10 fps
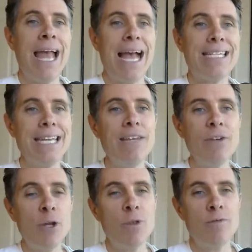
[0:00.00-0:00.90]
As
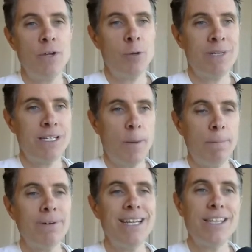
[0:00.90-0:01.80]
even though the film is
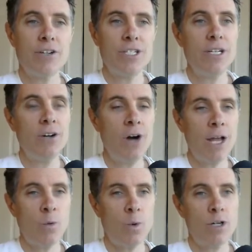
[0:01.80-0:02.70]
complete, there's still a
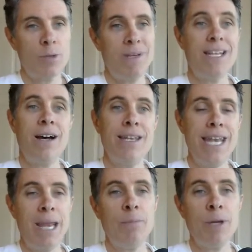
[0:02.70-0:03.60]
lot of work to be done,
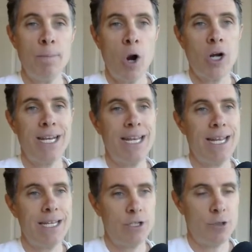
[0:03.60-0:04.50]
namely
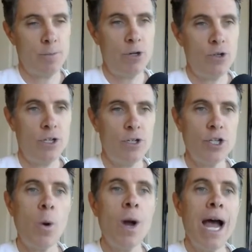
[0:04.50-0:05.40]
marketing and distribution. So